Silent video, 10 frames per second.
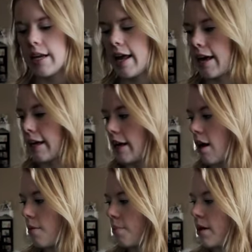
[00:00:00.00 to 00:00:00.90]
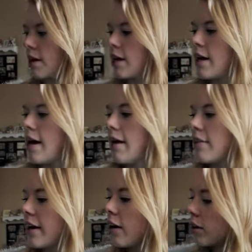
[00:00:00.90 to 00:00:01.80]
and hang it up. And
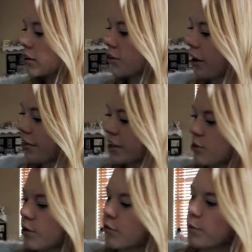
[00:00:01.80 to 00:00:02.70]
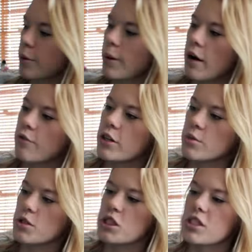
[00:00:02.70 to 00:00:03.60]
then I also got this one from Urban
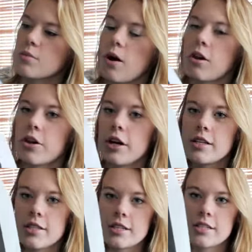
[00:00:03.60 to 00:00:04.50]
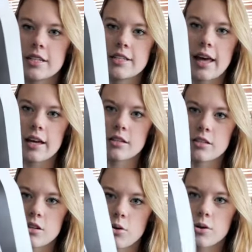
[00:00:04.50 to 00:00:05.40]
Outfitters which is smaller and it says today
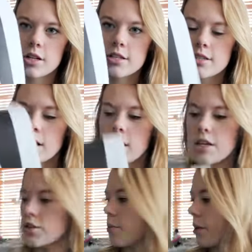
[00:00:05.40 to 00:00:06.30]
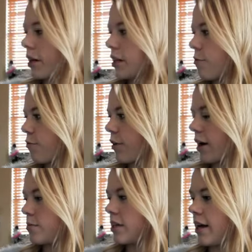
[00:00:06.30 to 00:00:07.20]
is yours. So I'm going to get them
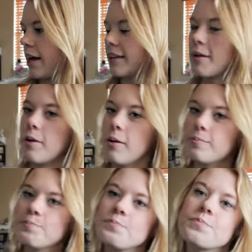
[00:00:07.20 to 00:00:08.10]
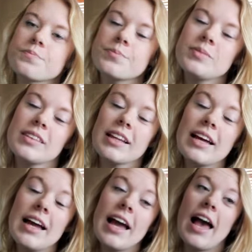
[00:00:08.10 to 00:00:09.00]
framed and hang them up.
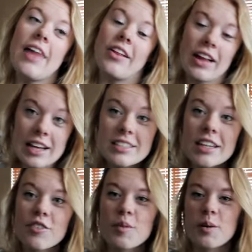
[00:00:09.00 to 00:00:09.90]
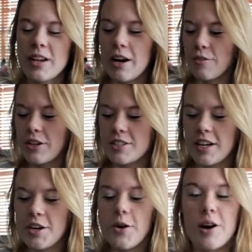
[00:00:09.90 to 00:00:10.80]
And the last thing from Urban Outfitters that
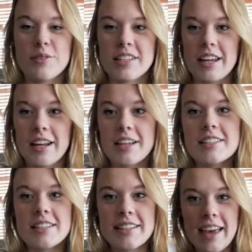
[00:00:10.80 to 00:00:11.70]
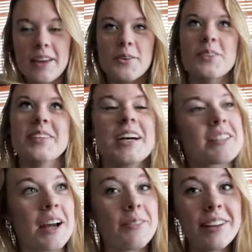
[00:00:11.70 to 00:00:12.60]
I knew I was getting is this candle
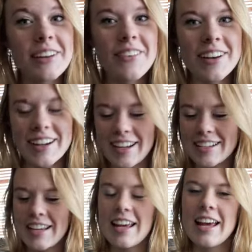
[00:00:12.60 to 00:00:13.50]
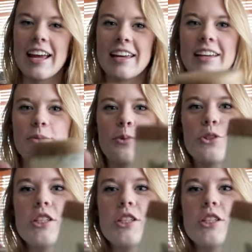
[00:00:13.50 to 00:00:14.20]
because I really wanted it and we'll